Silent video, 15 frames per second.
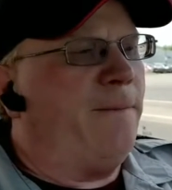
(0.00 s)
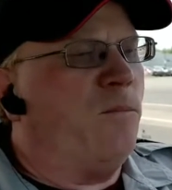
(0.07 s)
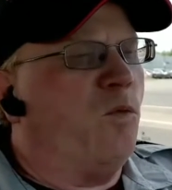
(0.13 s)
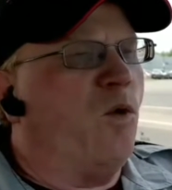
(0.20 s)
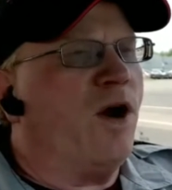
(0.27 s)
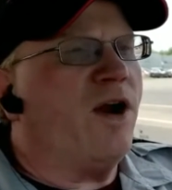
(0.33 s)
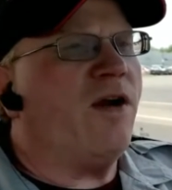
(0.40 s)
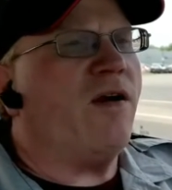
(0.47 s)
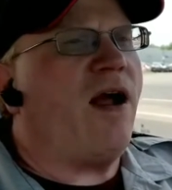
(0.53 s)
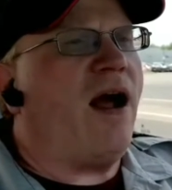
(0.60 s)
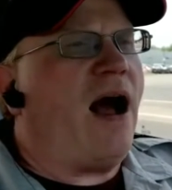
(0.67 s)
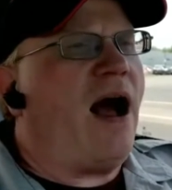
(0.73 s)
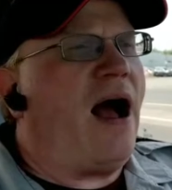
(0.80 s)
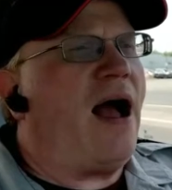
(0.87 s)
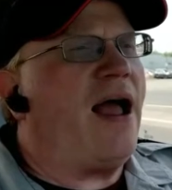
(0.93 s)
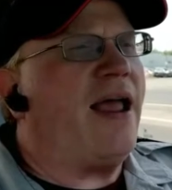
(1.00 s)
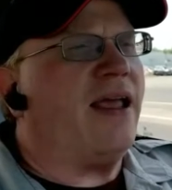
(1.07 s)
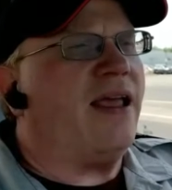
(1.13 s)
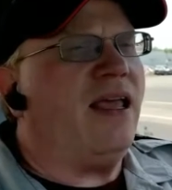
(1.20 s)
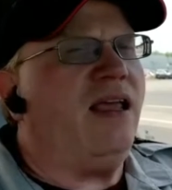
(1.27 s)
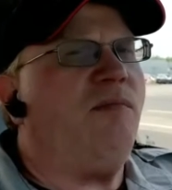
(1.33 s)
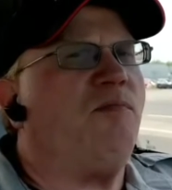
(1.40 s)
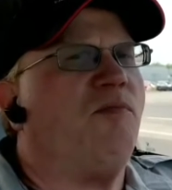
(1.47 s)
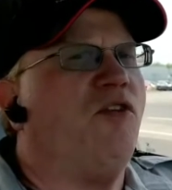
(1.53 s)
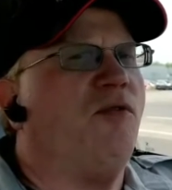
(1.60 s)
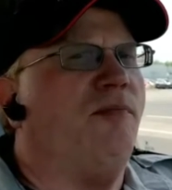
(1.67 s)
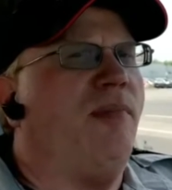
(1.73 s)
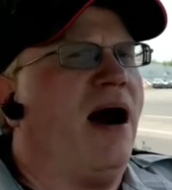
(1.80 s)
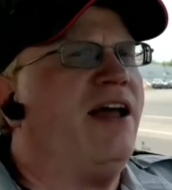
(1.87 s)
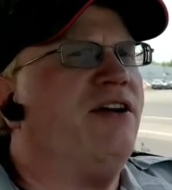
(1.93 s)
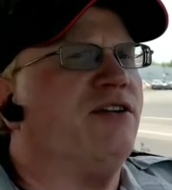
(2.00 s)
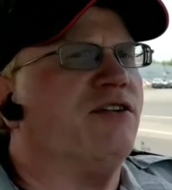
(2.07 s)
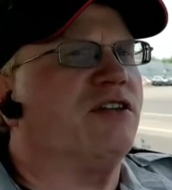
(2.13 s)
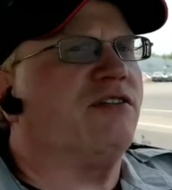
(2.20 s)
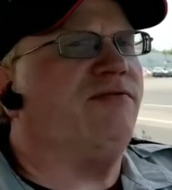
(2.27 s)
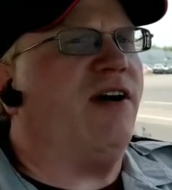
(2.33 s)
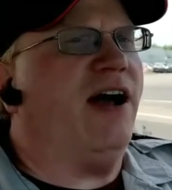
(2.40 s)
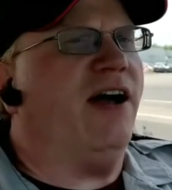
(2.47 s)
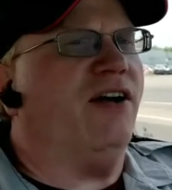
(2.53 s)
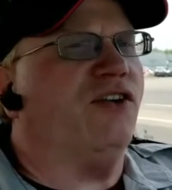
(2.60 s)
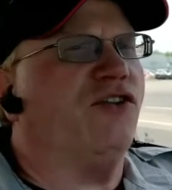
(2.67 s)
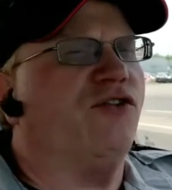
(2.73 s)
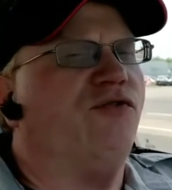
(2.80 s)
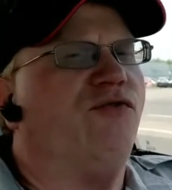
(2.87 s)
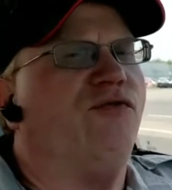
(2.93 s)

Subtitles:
Where I keep the BIOS files